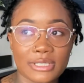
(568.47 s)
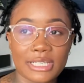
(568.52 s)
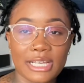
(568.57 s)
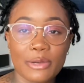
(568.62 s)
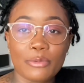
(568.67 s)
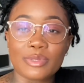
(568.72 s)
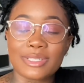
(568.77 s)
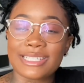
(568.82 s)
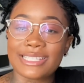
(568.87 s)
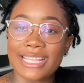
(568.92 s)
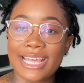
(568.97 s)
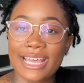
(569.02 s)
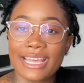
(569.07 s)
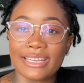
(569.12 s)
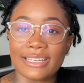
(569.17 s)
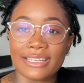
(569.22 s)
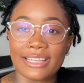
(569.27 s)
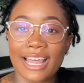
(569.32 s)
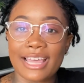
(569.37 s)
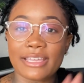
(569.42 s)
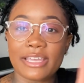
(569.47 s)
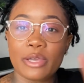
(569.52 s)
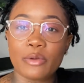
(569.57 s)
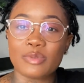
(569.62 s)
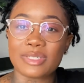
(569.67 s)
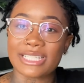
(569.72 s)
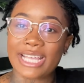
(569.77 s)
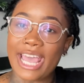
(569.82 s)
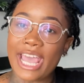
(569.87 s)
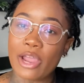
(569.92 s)
It was thin, like it
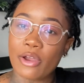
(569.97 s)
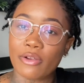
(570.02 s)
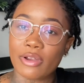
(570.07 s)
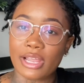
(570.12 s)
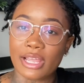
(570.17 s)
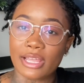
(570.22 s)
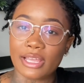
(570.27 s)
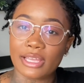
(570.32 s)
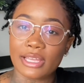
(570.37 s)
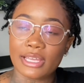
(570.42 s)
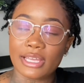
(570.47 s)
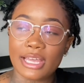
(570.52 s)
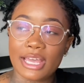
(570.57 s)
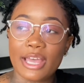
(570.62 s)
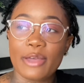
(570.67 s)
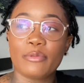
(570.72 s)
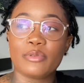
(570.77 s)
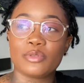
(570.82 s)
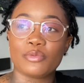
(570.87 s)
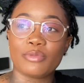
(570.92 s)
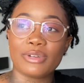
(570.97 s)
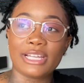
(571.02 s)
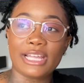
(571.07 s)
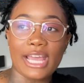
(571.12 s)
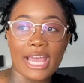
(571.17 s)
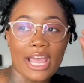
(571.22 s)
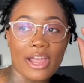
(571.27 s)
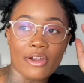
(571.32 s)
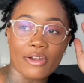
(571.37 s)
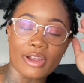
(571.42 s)
was airy. It was
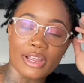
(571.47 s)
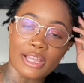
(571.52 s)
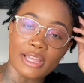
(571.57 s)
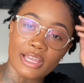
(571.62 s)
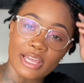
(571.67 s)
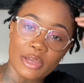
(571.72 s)
really airy.